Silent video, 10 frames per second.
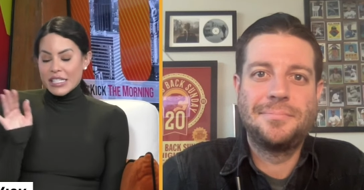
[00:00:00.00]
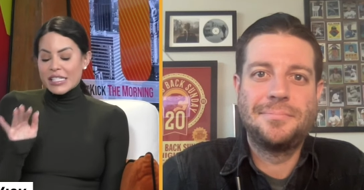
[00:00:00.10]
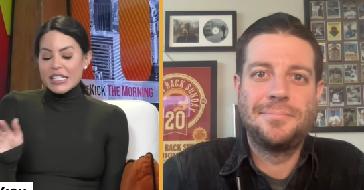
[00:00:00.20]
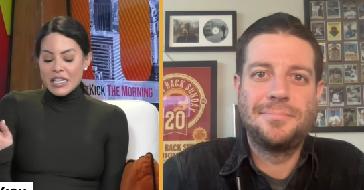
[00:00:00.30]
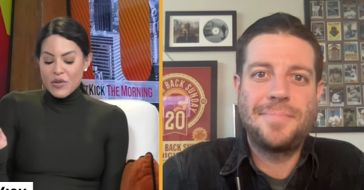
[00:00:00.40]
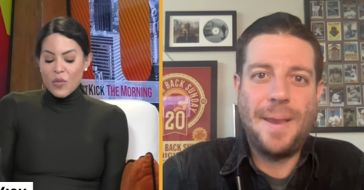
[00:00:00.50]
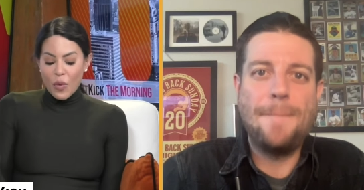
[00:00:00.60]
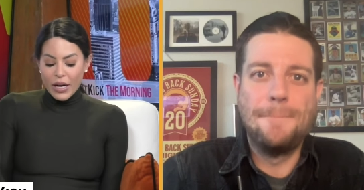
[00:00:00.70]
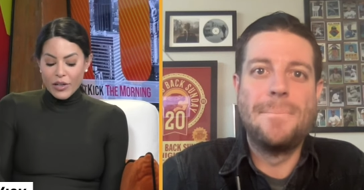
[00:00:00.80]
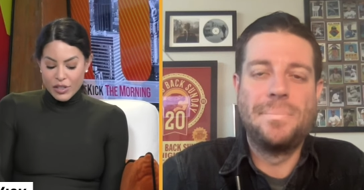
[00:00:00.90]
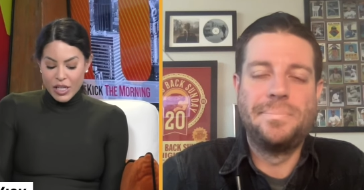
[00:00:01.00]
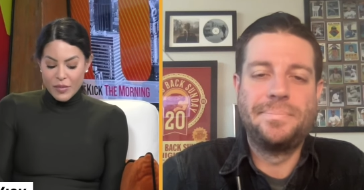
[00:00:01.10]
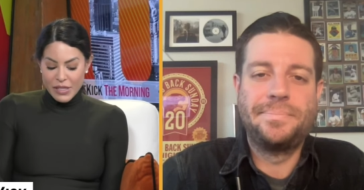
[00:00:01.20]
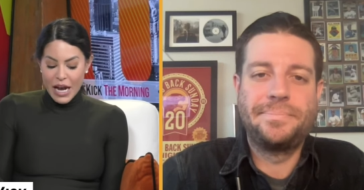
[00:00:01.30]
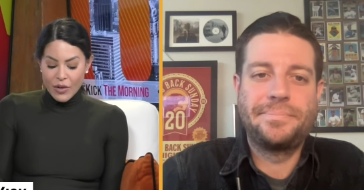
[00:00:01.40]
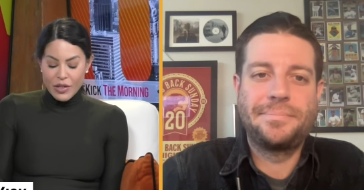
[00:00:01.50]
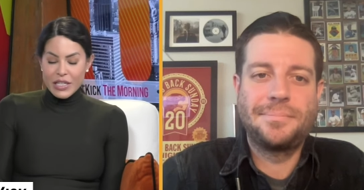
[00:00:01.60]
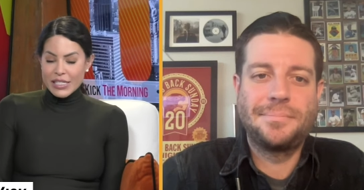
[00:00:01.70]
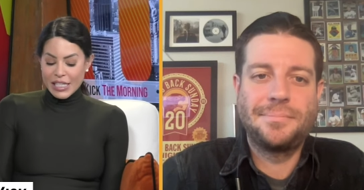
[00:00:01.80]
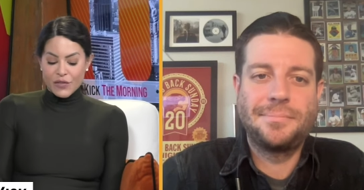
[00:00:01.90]
Speaker 1: to see what else comes out in these
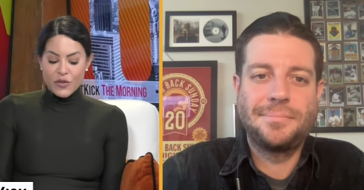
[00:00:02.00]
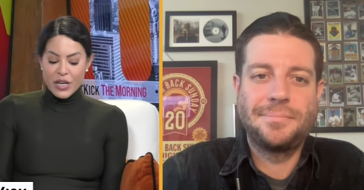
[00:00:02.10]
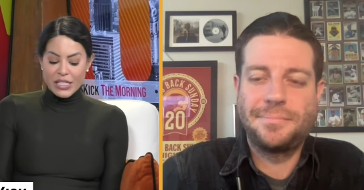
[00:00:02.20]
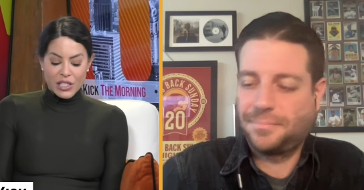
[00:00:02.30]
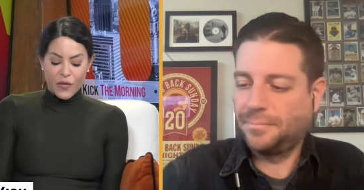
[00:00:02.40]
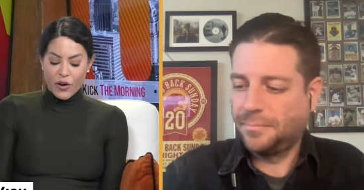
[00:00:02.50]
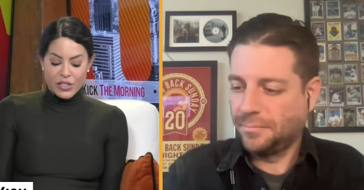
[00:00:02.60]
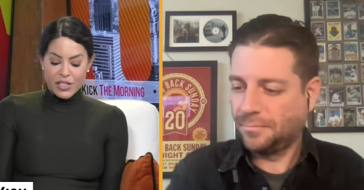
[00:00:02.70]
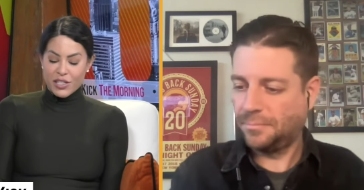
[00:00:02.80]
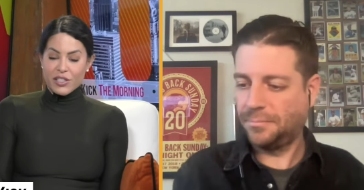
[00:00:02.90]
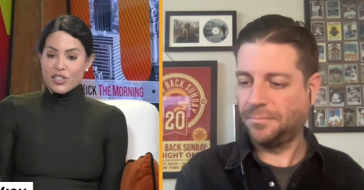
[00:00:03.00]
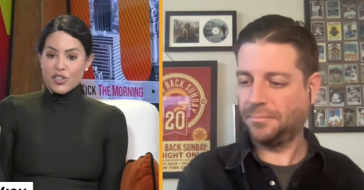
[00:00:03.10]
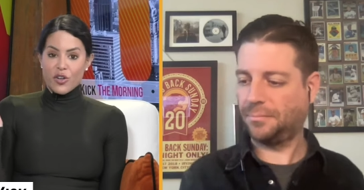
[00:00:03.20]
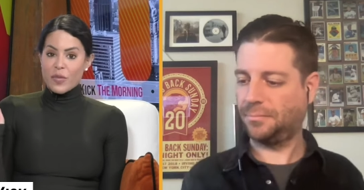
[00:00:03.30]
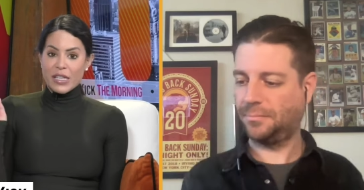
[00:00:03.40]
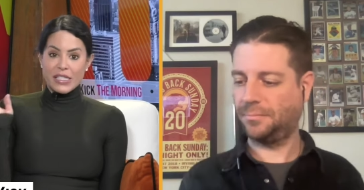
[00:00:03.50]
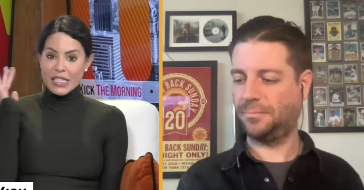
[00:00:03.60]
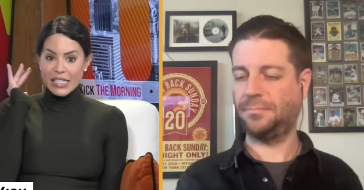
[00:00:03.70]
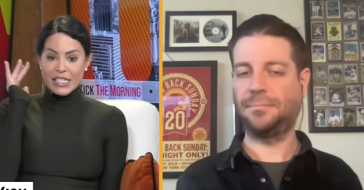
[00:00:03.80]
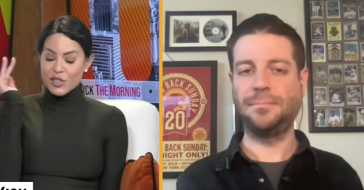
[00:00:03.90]
next few days as far as this is concerned, because
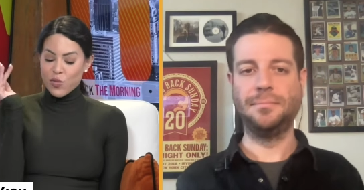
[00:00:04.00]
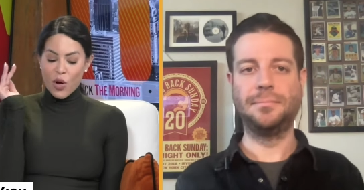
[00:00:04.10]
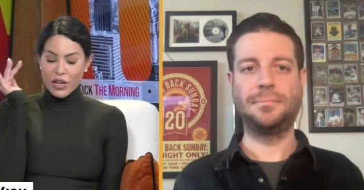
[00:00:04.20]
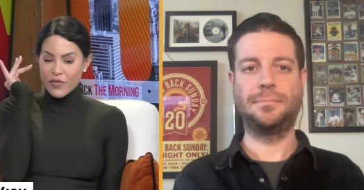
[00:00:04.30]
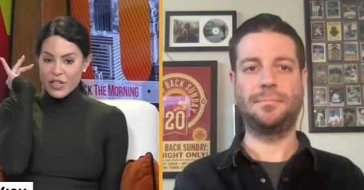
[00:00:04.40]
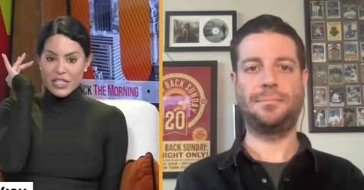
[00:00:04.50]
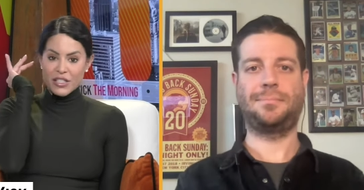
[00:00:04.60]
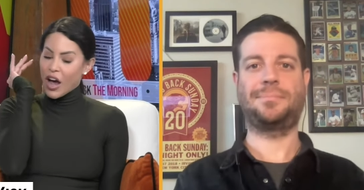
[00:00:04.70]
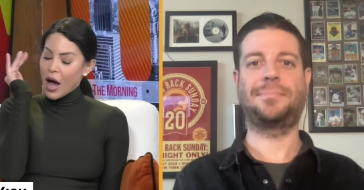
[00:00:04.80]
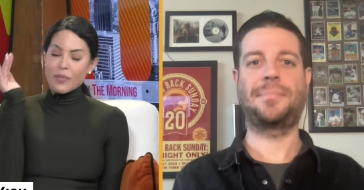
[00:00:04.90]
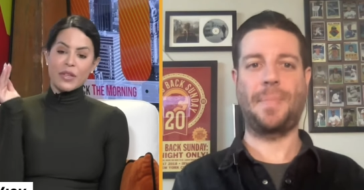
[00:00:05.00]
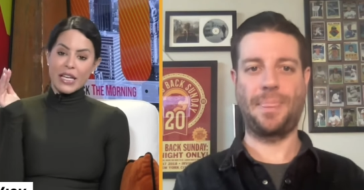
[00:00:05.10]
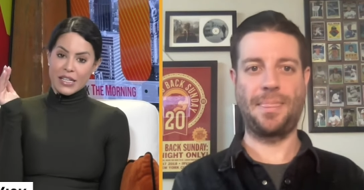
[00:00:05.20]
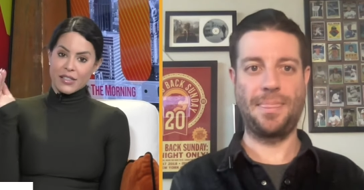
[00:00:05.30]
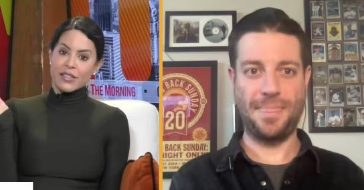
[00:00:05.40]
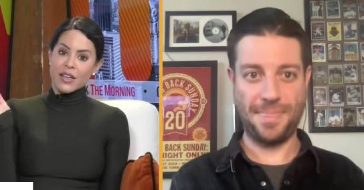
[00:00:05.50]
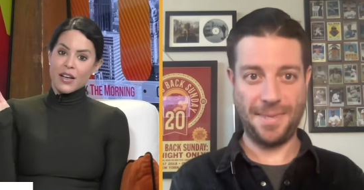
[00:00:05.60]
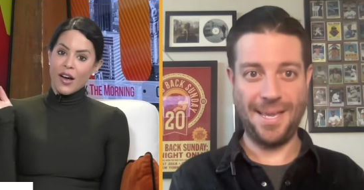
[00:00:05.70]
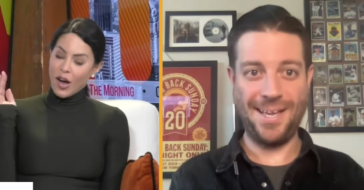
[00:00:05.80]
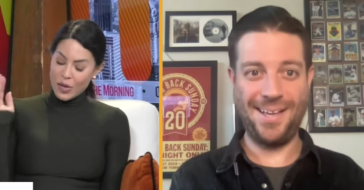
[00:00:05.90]
this is one of the top things
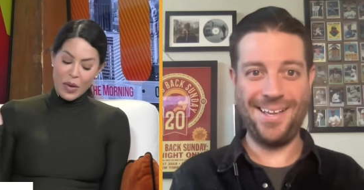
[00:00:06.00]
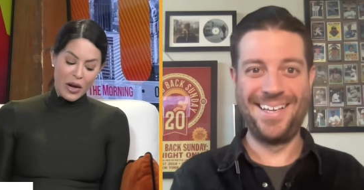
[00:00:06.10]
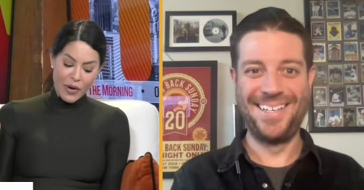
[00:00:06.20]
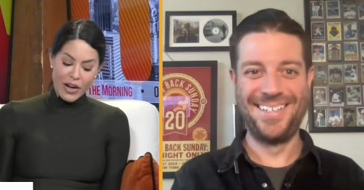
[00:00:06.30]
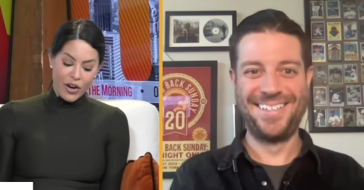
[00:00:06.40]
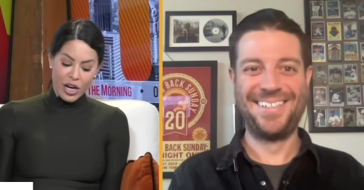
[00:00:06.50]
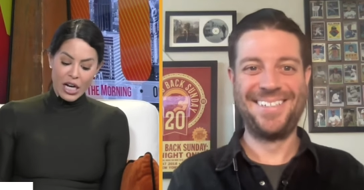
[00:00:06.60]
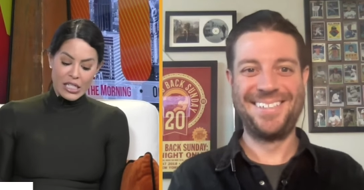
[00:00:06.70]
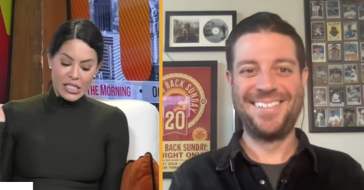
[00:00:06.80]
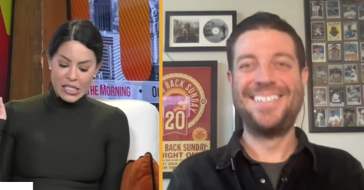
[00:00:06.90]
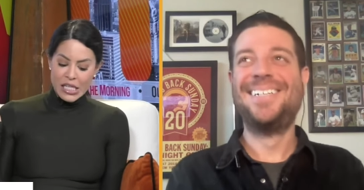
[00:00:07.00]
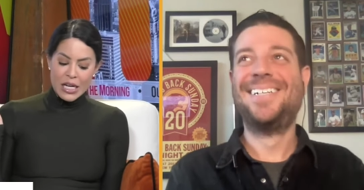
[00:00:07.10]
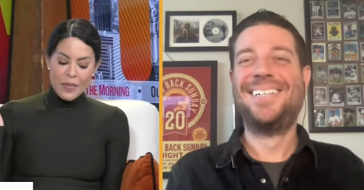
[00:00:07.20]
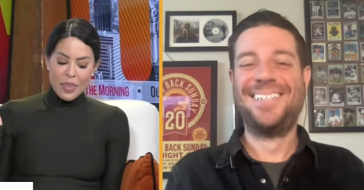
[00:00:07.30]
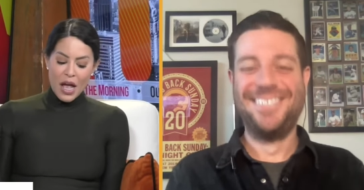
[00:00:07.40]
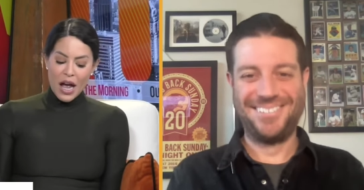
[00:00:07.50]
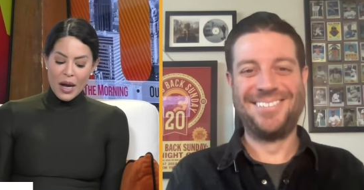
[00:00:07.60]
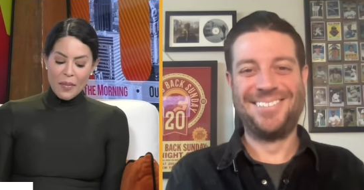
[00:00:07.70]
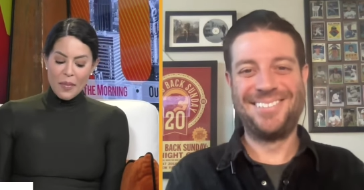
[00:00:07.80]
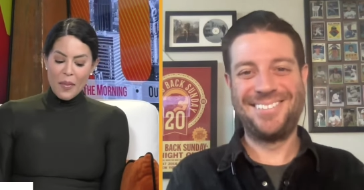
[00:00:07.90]
on my radar, Guns.
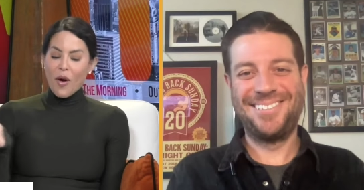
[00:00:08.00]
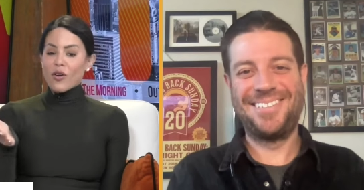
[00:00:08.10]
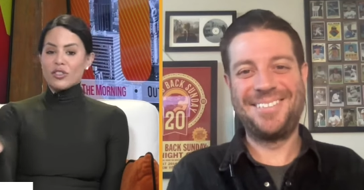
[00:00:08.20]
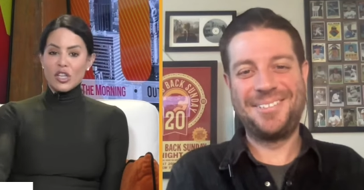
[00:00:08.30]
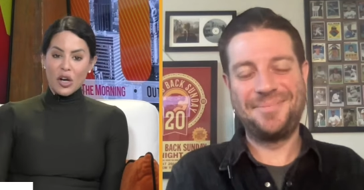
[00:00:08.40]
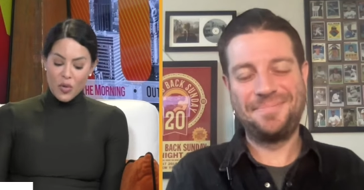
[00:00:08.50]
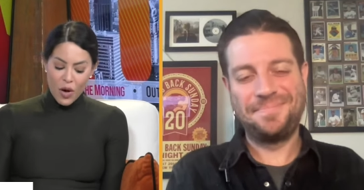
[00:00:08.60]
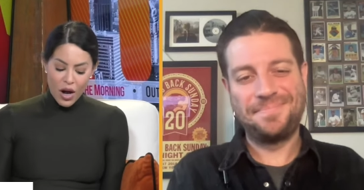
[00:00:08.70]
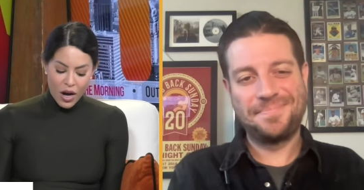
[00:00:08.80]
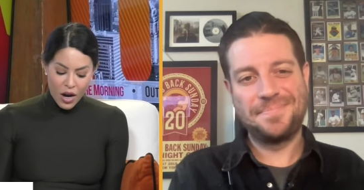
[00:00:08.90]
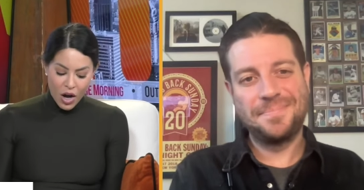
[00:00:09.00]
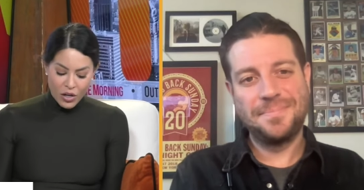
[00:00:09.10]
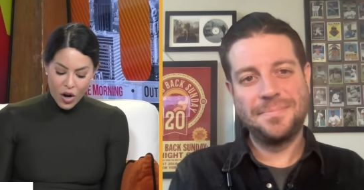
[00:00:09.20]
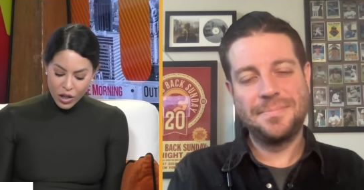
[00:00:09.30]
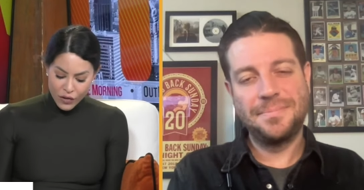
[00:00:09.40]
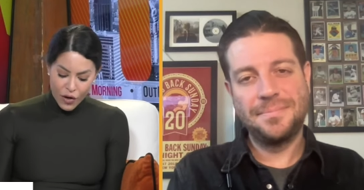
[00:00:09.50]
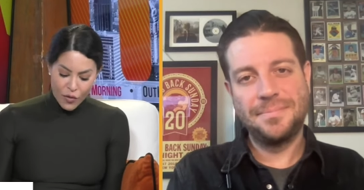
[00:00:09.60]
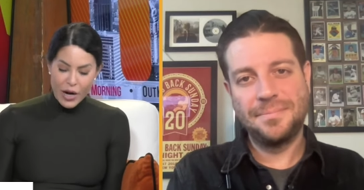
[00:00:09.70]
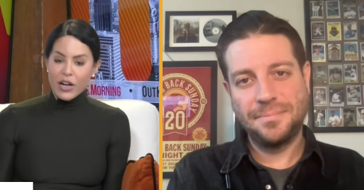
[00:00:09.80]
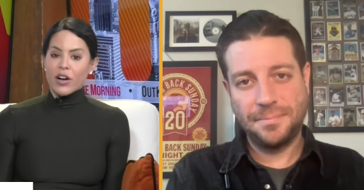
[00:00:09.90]
Uh, also, uh, on all of our
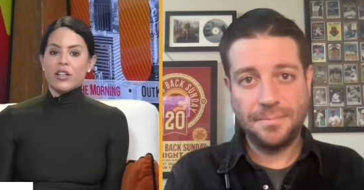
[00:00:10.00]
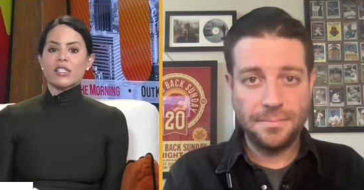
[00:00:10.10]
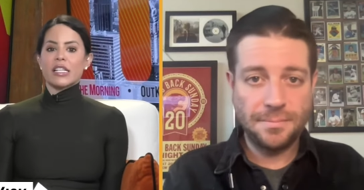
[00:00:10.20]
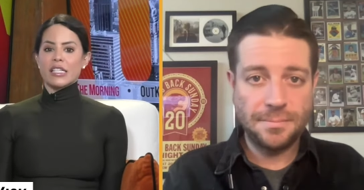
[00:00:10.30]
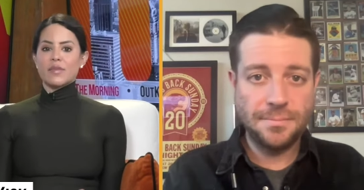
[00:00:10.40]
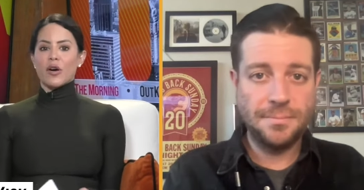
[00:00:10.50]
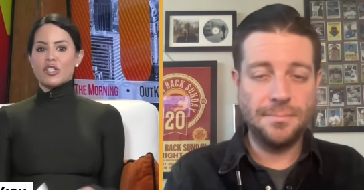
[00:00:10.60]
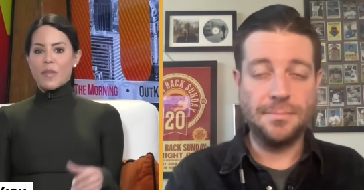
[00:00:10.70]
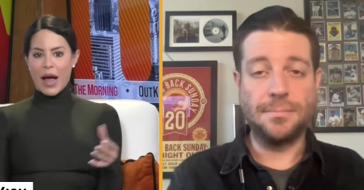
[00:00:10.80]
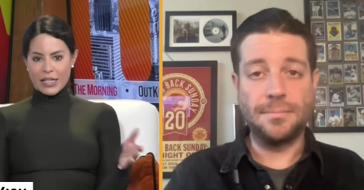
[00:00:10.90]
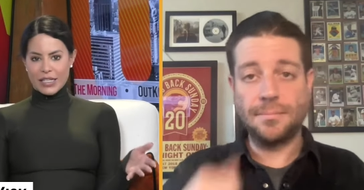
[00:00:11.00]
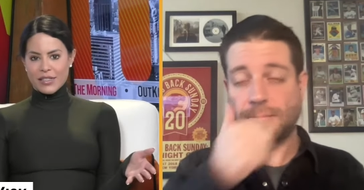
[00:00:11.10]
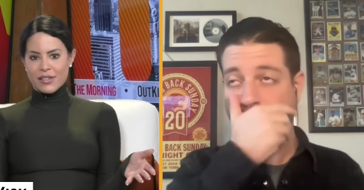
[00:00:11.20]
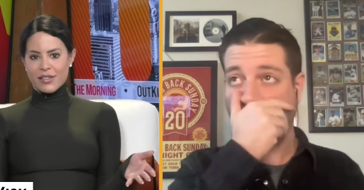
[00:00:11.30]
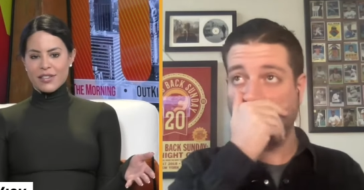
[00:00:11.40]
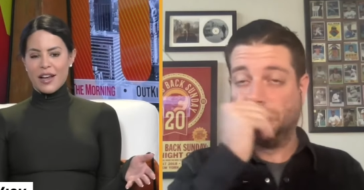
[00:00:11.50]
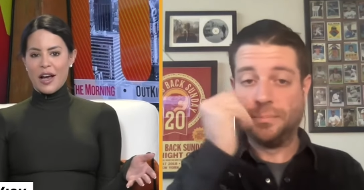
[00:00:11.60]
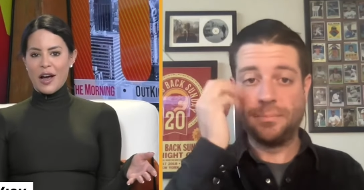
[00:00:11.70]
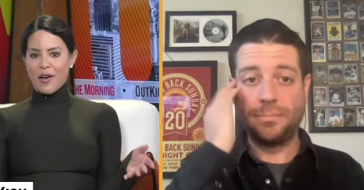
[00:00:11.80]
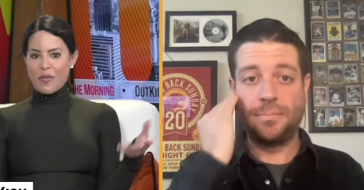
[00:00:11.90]
radars is March Madness.
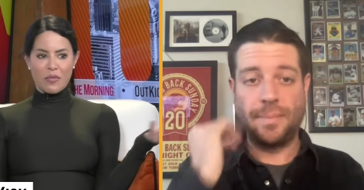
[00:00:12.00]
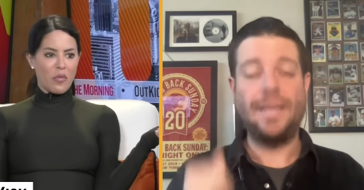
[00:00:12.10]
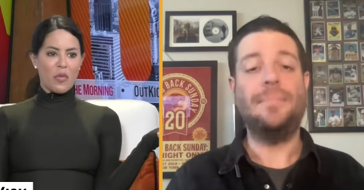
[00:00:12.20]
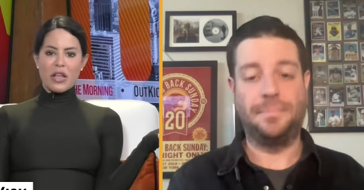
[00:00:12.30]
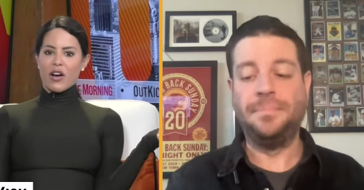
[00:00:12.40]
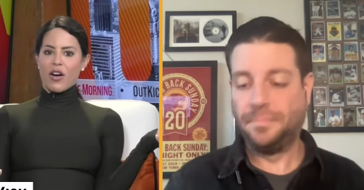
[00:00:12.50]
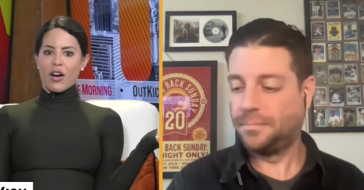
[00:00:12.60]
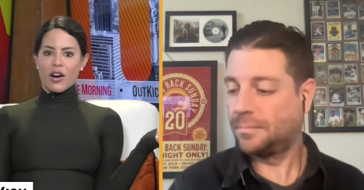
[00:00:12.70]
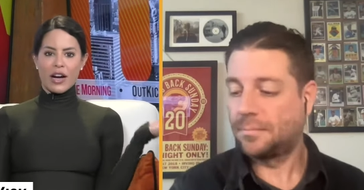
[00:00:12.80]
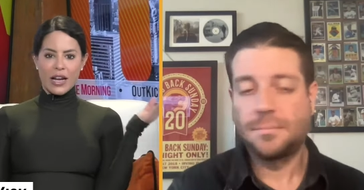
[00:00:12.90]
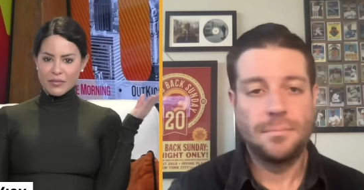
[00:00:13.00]
Uh, yeah. We are